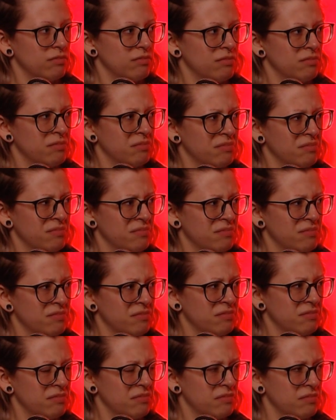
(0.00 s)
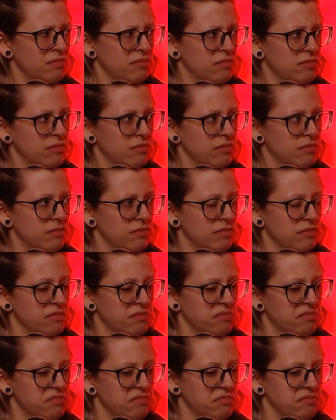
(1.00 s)

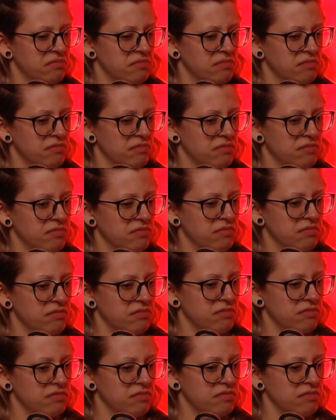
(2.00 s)
(not speaking)